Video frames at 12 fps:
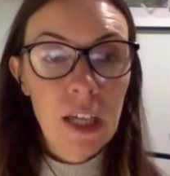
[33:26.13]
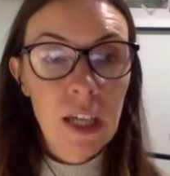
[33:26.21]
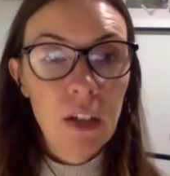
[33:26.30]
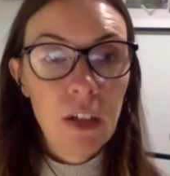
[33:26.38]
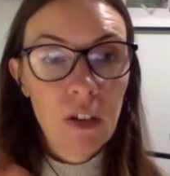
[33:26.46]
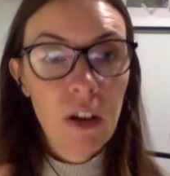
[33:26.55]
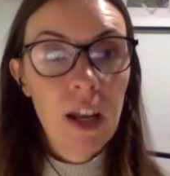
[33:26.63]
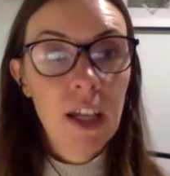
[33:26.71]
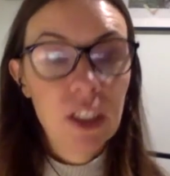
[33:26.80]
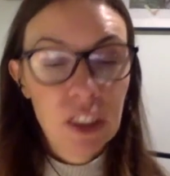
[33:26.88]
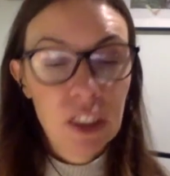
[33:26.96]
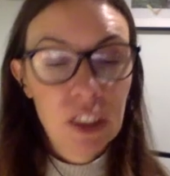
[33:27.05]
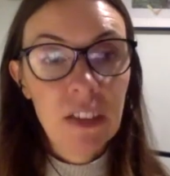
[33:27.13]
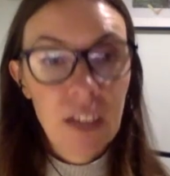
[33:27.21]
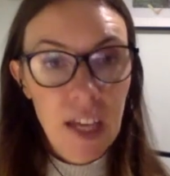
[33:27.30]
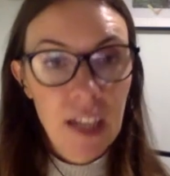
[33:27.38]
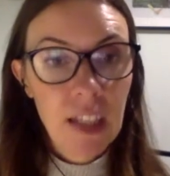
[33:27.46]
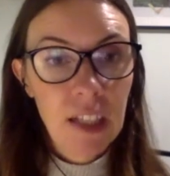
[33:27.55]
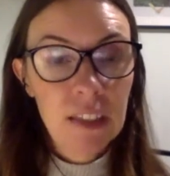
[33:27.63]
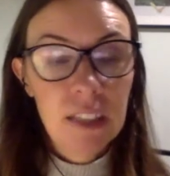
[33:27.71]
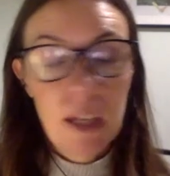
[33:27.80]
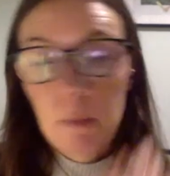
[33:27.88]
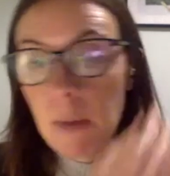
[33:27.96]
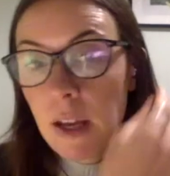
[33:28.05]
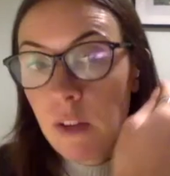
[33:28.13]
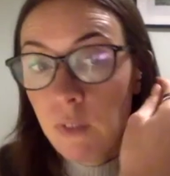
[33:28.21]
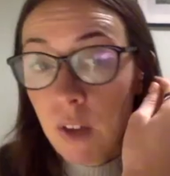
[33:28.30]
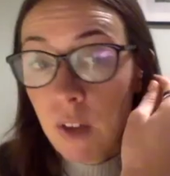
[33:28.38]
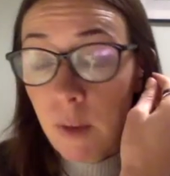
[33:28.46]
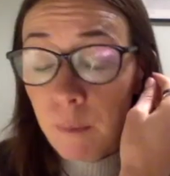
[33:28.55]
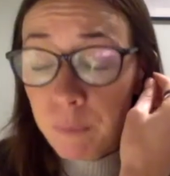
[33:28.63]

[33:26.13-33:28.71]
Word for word: and you're not actually still getting that same benefit.